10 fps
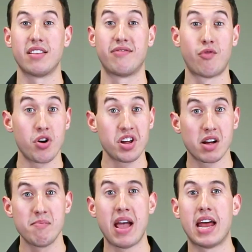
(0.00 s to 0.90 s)
and the four
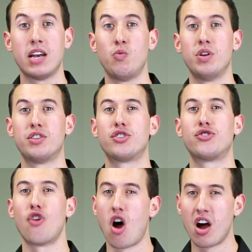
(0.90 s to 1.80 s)
young men, with
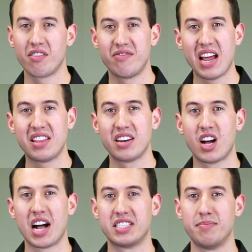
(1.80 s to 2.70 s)
strong faith in
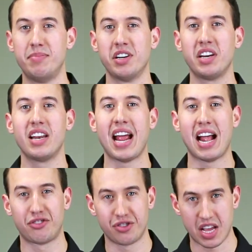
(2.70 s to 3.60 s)
God's ability to
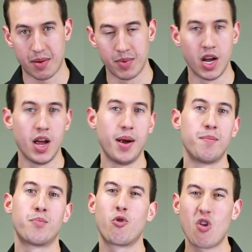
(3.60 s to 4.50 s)
answer them,
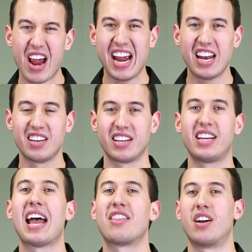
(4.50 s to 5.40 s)
prayed
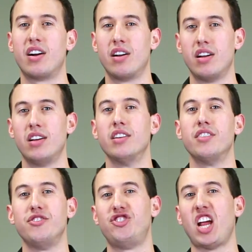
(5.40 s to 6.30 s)
together.
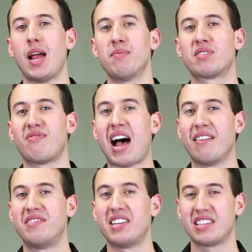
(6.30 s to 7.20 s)
James
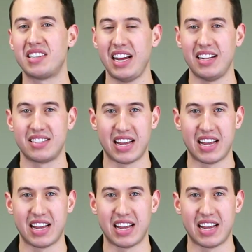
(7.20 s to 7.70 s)
5:16